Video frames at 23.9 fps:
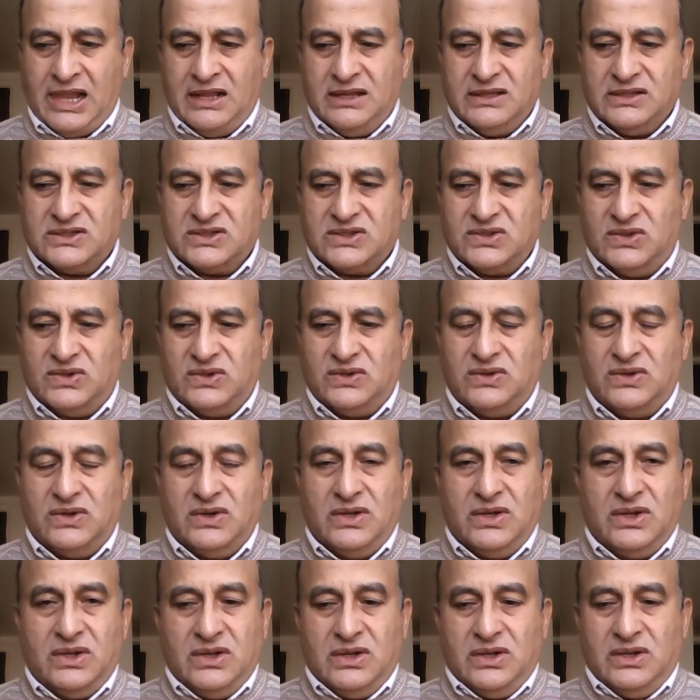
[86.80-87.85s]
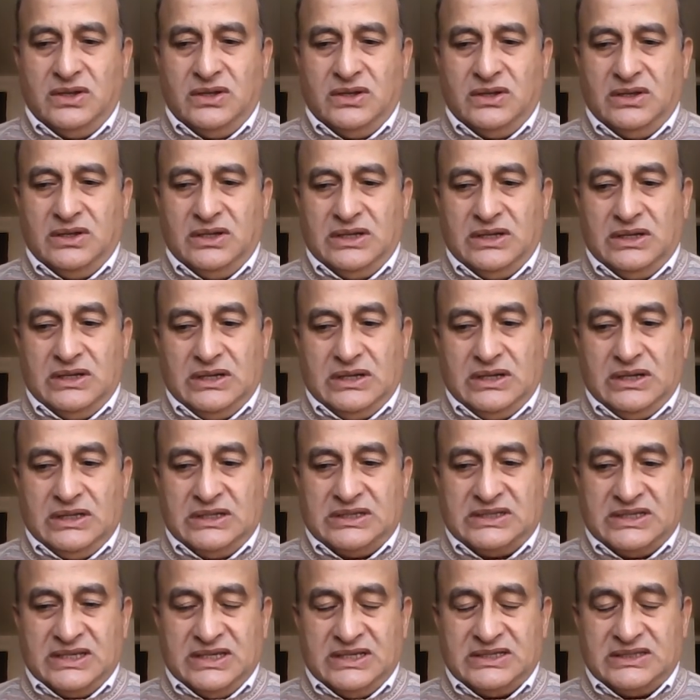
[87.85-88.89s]
So it
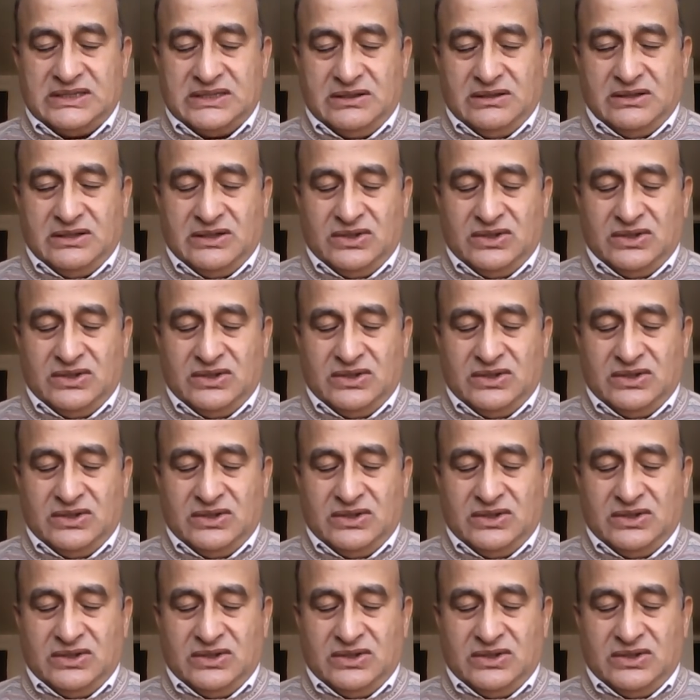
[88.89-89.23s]
says,